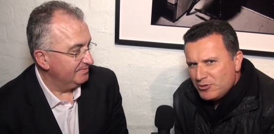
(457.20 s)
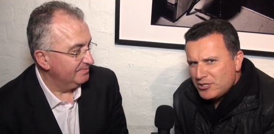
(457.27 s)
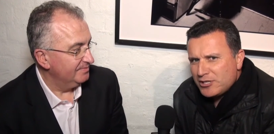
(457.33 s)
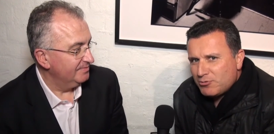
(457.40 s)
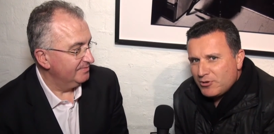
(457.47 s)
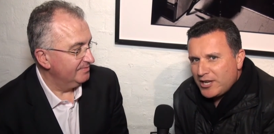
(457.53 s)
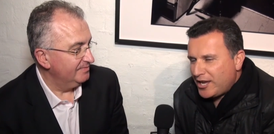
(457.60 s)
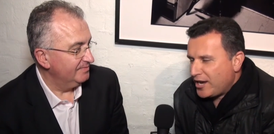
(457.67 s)
Speaker 1: We
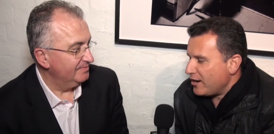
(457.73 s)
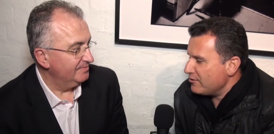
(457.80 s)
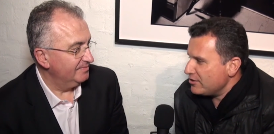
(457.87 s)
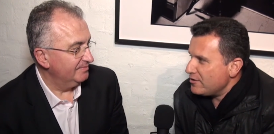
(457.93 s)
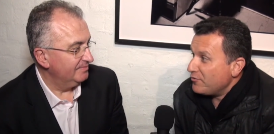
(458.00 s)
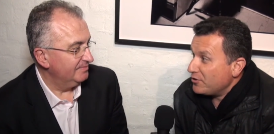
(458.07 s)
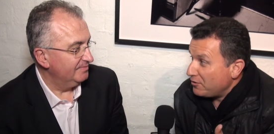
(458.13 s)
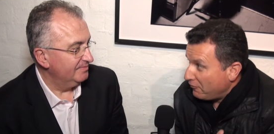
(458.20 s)
just want to
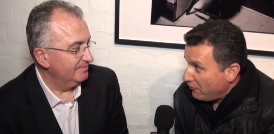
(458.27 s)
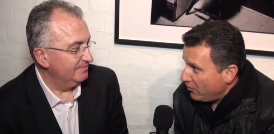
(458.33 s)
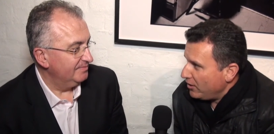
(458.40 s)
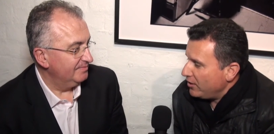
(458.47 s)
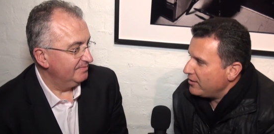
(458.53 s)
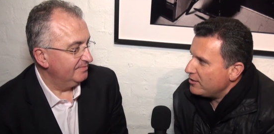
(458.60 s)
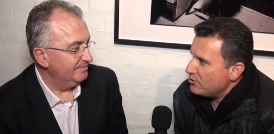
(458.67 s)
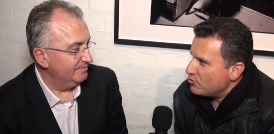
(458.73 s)
encourage everyone to
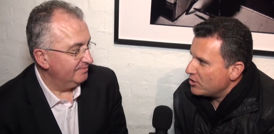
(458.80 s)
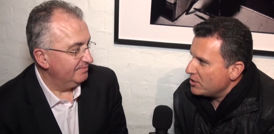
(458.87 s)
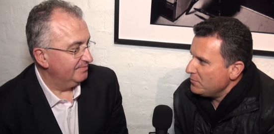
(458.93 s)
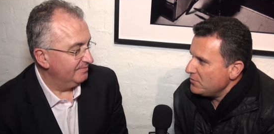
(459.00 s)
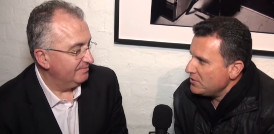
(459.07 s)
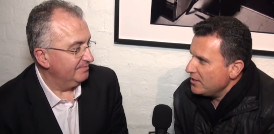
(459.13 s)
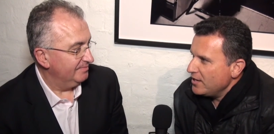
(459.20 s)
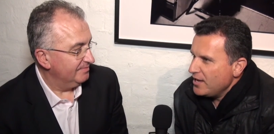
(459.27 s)
follow their
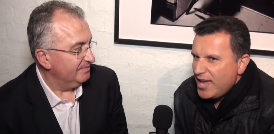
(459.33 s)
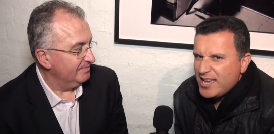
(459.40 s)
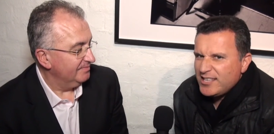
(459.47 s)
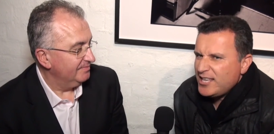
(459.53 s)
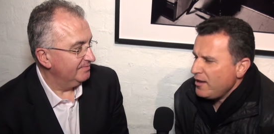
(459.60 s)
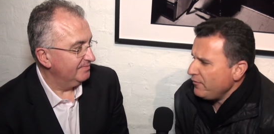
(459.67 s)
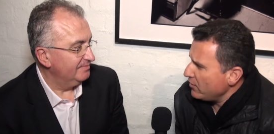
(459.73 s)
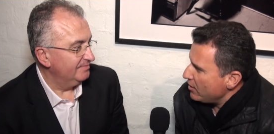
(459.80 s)
dreams
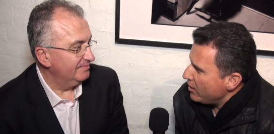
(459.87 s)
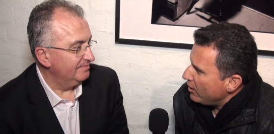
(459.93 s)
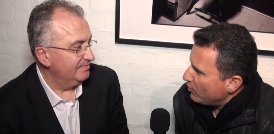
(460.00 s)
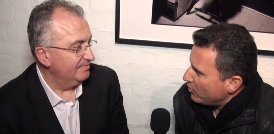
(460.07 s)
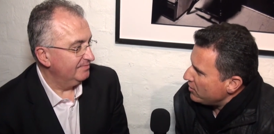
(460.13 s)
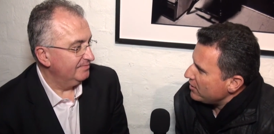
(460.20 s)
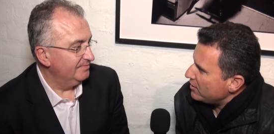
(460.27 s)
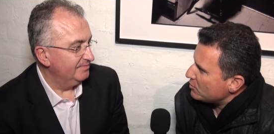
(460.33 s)
and to have a
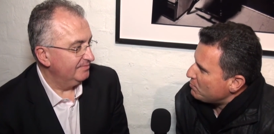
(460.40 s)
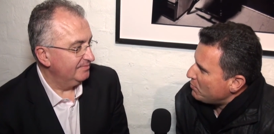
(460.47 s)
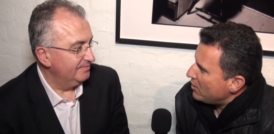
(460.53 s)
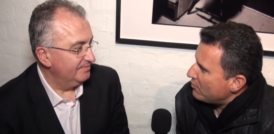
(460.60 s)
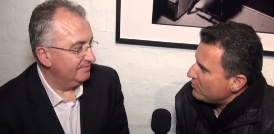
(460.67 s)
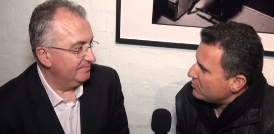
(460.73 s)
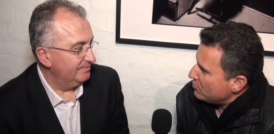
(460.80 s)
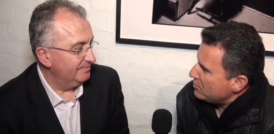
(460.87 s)
go. I think as
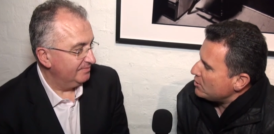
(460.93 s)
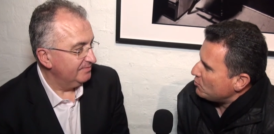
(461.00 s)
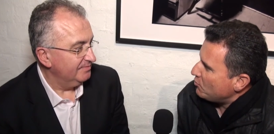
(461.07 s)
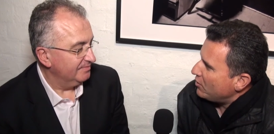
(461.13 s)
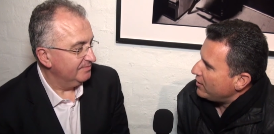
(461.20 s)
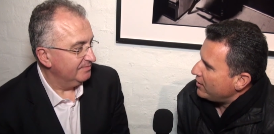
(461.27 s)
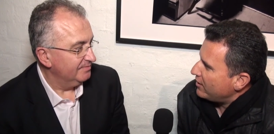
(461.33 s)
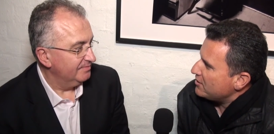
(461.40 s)
parents, we just
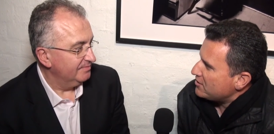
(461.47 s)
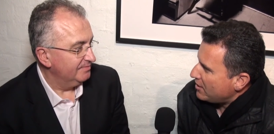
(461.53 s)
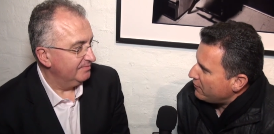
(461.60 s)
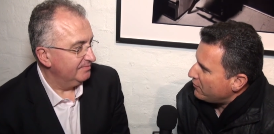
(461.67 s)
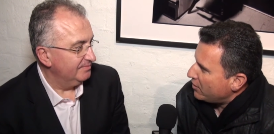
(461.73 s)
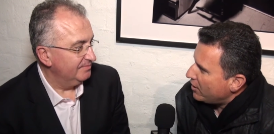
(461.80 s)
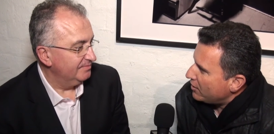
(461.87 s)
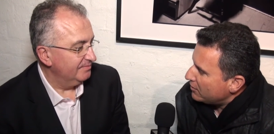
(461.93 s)
want our kids to
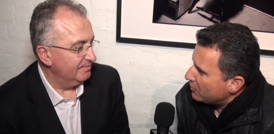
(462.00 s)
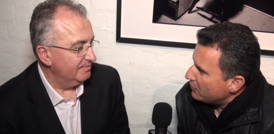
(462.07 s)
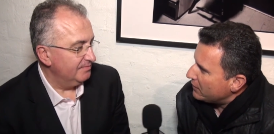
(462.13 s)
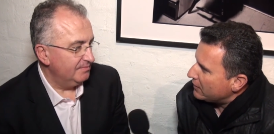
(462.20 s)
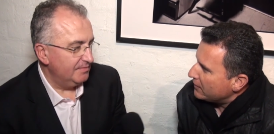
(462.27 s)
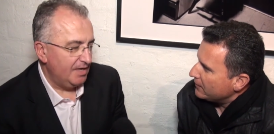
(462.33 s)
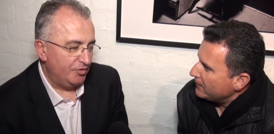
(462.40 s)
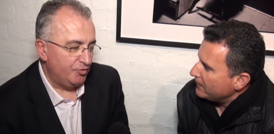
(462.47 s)
have a go, don't
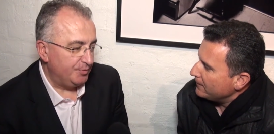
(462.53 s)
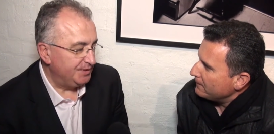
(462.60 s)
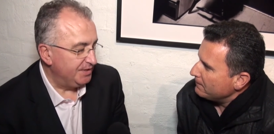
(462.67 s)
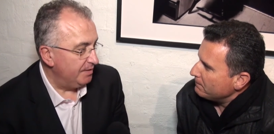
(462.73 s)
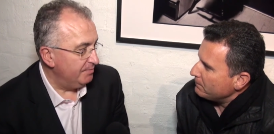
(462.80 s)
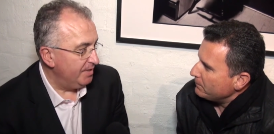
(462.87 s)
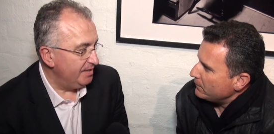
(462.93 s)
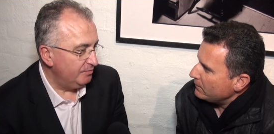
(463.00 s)
we?
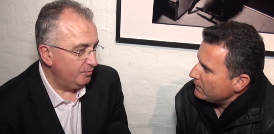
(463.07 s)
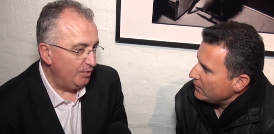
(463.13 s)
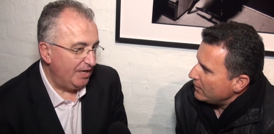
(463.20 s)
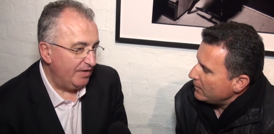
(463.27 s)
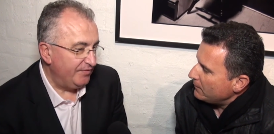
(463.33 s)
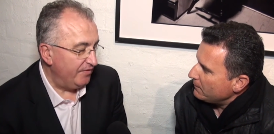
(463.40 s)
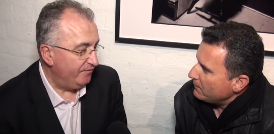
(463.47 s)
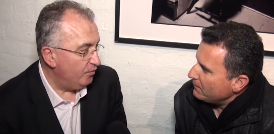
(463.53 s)
100%, mate.
Speaker 2: We
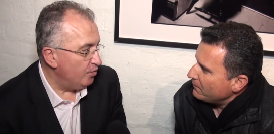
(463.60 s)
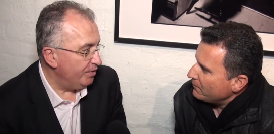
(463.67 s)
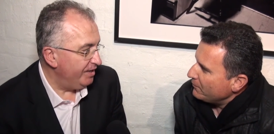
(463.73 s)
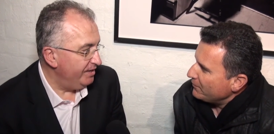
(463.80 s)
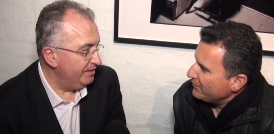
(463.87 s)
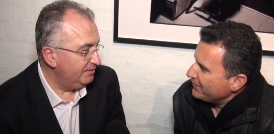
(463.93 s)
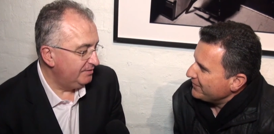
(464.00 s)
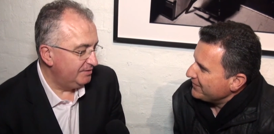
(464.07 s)
love our four
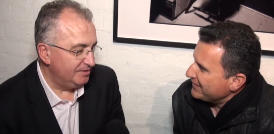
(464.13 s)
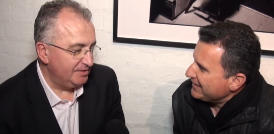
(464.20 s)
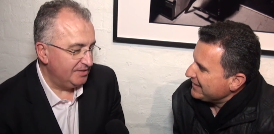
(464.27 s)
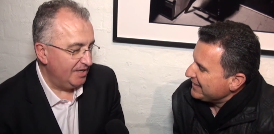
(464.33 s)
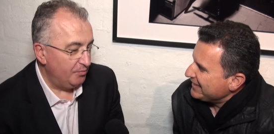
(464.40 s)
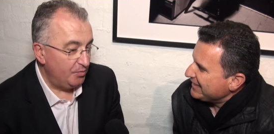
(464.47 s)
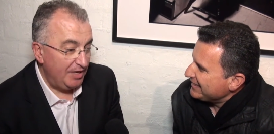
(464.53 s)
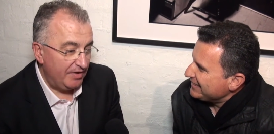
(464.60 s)
kids
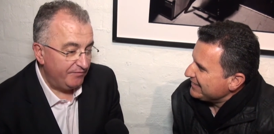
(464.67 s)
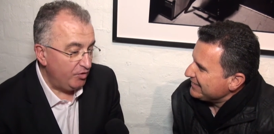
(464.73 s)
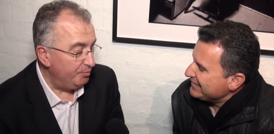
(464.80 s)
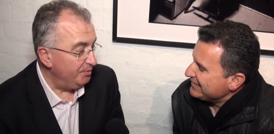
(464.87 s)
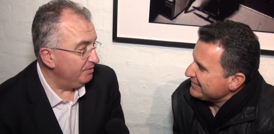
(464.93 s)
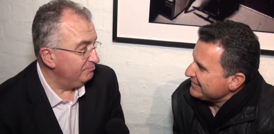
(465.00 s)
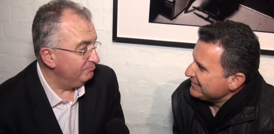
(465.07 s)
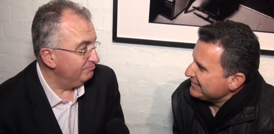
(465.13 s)
and uh, we love
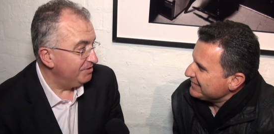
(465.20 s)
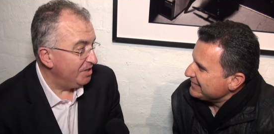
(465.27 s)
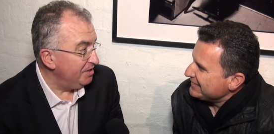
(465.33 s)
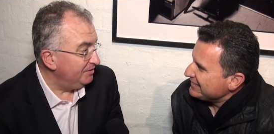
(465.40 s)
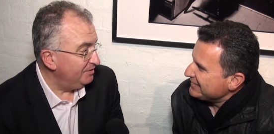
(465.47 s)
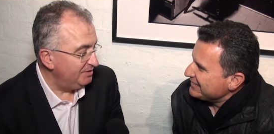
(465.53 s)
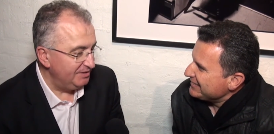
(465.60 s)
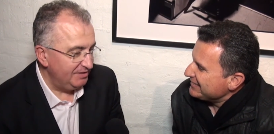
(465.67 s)
helping
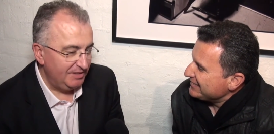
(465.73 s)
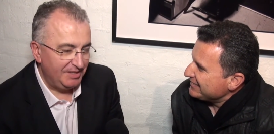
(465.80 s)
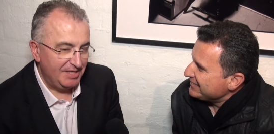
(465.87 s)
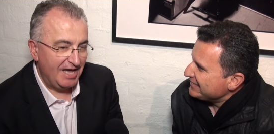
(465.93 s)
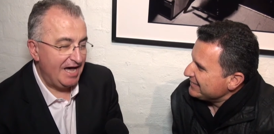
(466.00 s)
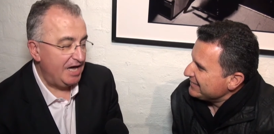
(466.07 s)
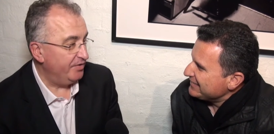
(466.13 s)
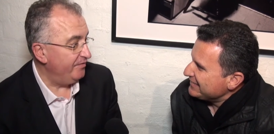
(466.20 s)
kids. In
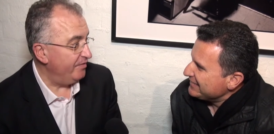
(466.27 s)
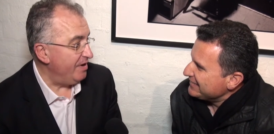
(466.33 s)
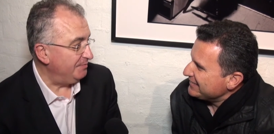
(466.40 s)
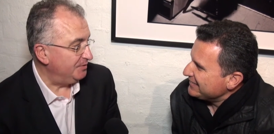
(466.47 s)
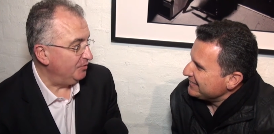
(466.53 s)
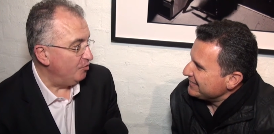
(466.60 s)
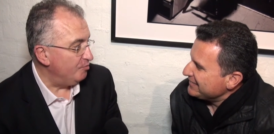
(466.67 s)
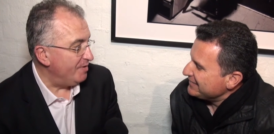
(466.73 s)
the heart of our
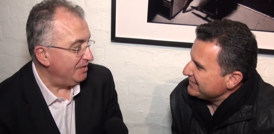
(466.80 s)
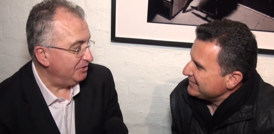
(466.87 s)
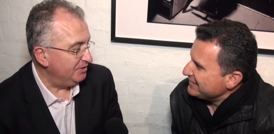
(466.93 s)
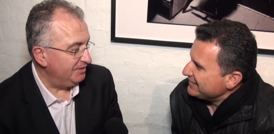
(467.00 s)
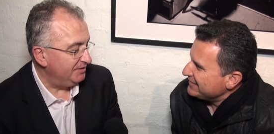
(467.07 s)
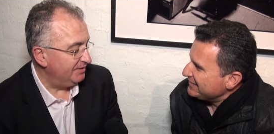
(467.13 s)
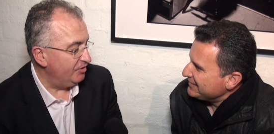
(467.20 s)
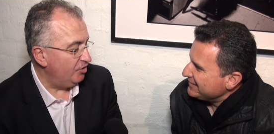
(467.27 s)
absolute
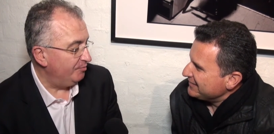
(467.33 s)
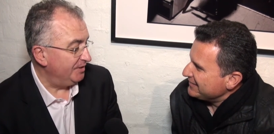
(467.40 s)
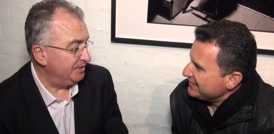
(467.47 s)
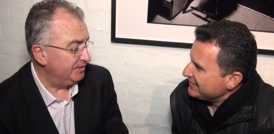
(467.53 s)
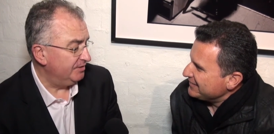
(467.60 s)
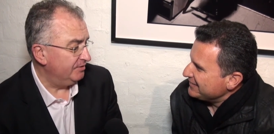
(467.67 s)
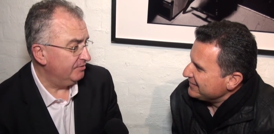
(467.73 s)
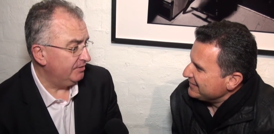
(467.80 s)
passion is to help,
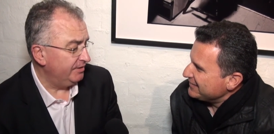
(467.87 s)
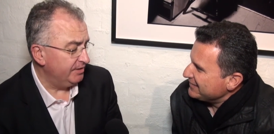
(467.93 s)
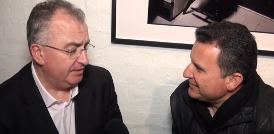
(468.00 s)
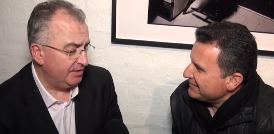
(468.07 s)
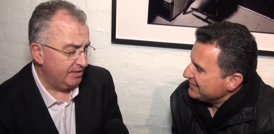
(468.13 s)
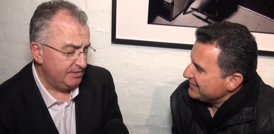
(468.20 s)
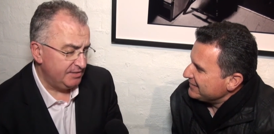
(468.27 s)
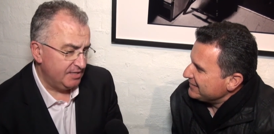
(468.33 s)
as I said
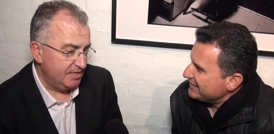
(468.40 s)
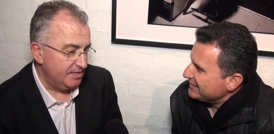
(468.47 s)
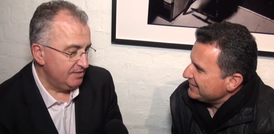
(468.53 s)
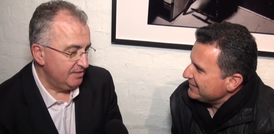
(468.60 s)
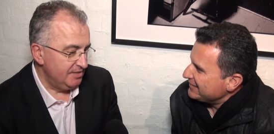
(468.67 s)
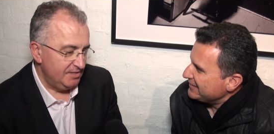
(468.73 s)
earlier. And, uh,